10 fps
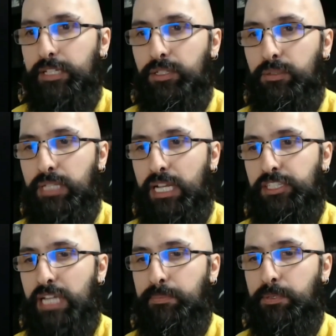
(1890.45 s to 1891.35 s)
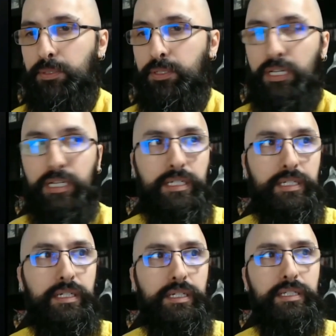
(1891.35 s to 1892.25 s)
So next chapter, we're going to
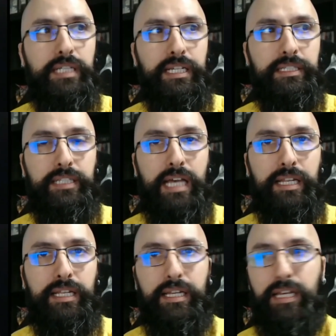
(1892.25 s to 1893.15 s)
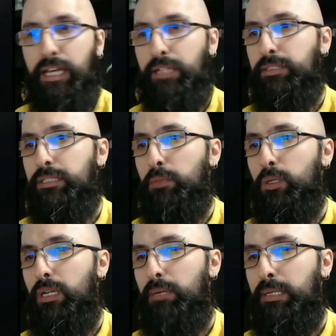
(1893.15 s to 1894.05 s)
dig into that and learn some
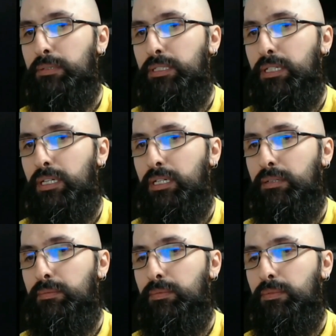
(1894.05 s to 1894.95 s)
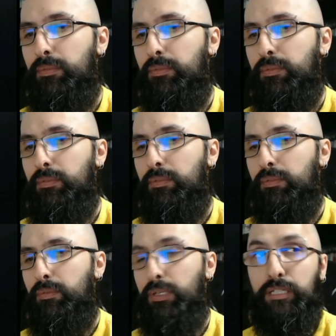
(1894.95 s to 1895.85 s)
more about
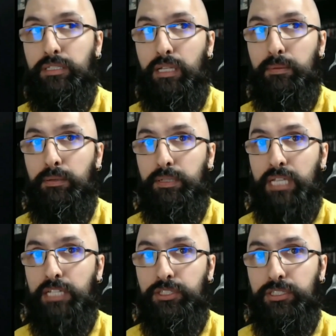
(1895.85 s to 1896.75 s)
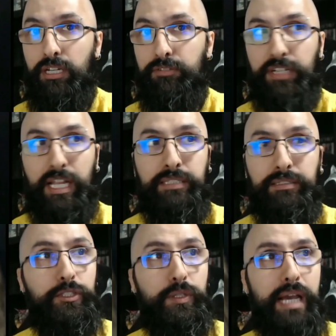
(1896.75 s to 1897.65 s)
what that's all about, because I sure as hell forget.
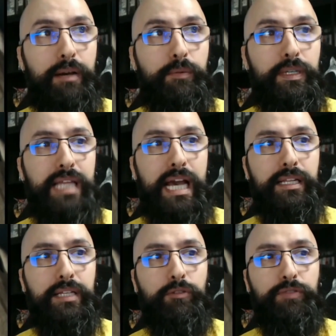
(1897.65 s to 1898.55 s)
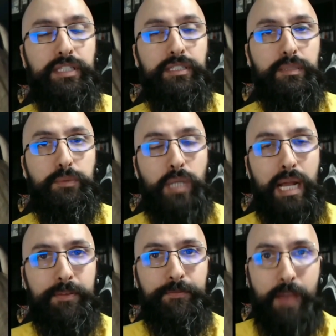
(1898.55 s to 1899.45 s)
And so yeah, and with that, don't forget to
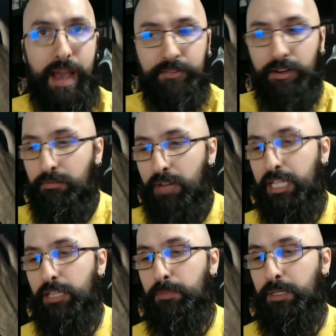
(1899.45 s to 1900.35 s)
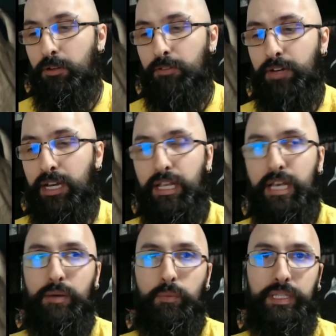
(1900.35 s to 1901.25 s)
subscribe if you haven't already. You'll be notified
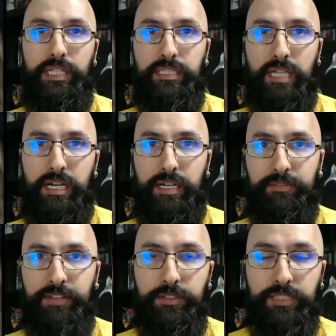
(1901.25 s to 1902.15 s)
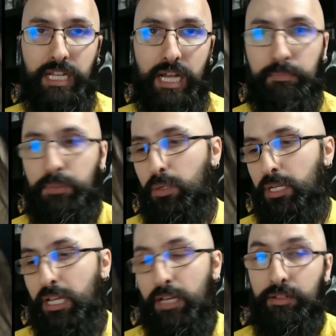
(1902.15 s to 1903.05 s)
when these videos get
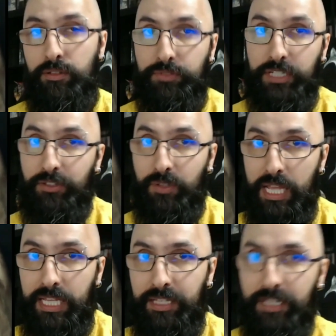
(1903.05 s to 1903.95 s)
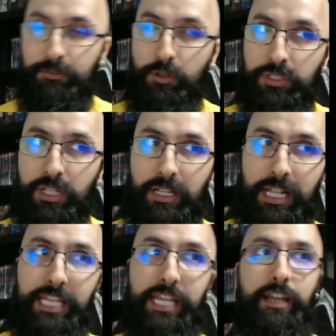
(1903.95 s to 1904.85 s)
uploaded. Don't forget to like. Of course,
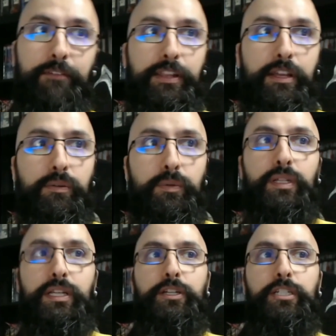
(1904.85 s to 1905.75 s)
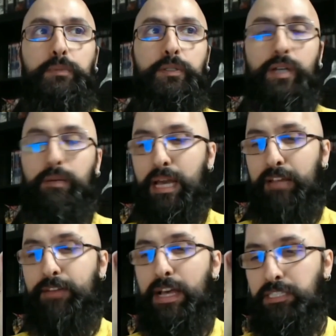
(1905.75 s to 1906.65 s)
liking a video will encourage me to come
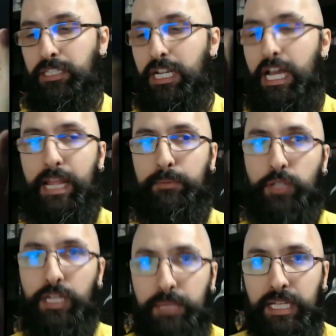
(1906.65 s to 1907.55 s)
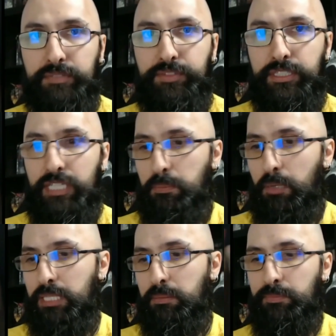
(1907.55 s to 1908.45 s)
back faster. I am trying to be as efficient as
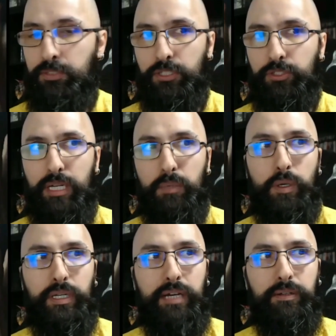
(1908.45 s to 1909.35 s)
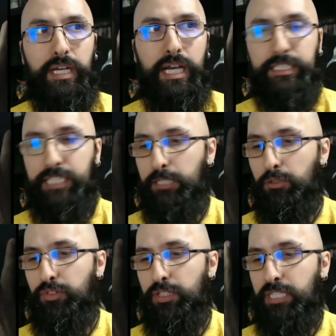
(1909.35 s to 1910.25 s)
possible. I'm still trying to work out a
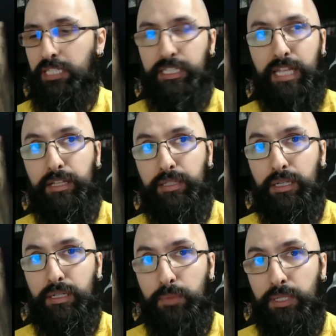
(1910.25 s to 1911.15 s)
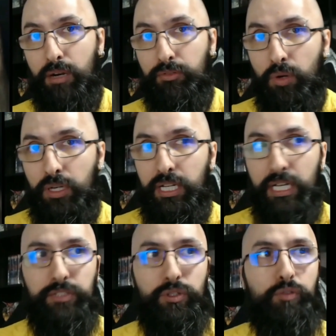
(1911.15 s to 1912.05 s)
schedule for this. I did take the week off work,
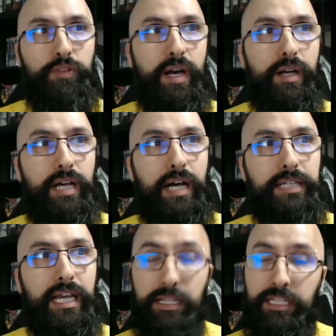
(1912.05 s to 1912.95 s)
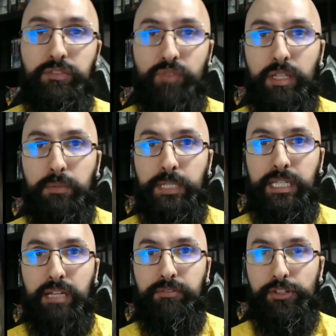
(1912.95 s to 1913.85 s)
so hopefully I'll get this volume will
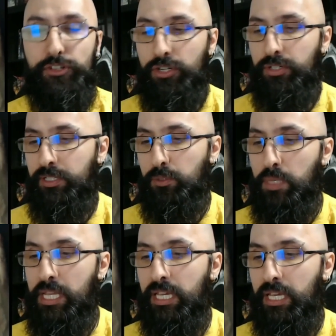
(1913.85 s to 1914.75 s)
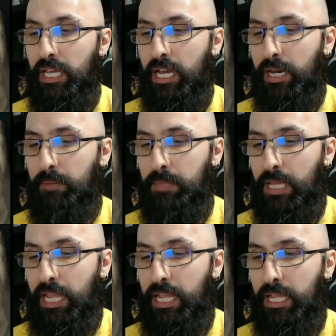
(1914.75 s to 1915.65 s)
get done for sure this week,
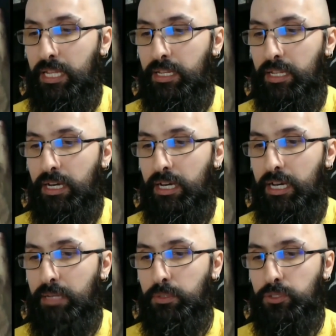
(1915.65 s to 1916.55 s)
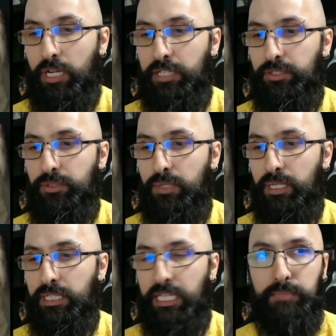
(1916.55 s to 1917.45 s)
and I will try
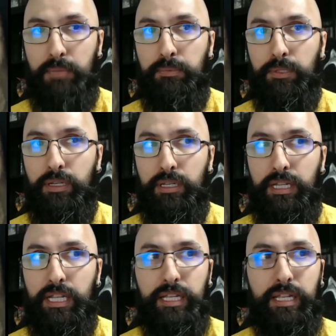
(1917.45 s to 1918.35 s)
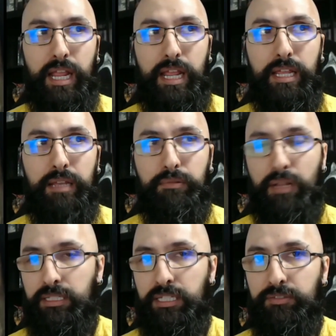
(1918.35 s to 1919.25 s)
to get them uploaded in a
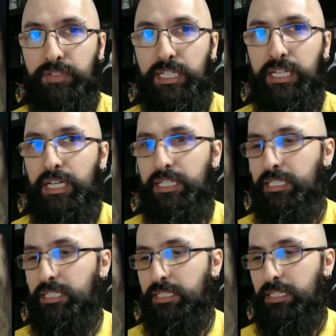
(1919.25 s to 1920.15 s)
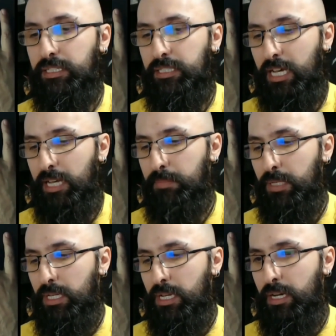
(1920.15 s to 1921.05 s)
relatively decent time.
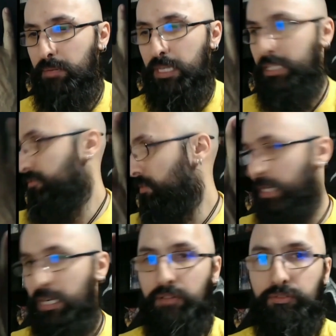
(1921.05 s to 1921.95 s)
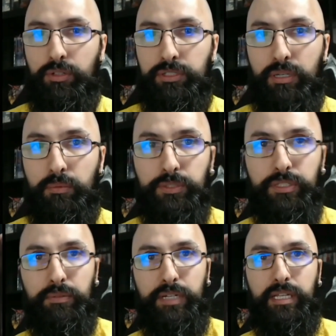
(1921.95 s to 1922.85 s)
And then from there, of course, we'll
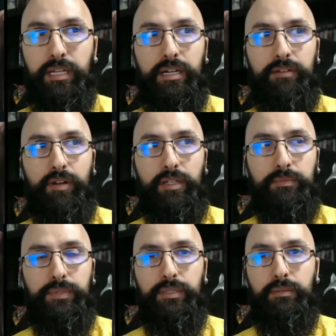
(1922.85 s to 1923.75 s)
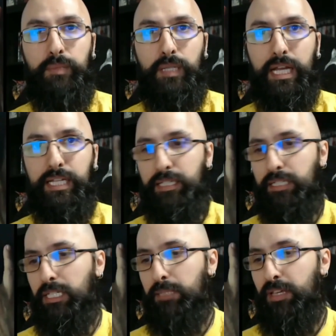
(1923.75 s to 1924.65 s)
start reading Volume 2 blind.
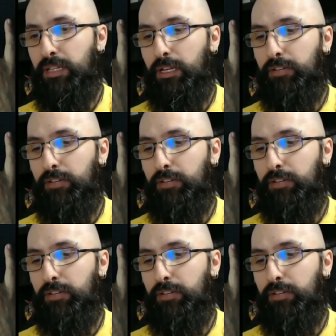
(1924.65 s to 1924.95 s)
That's going to be a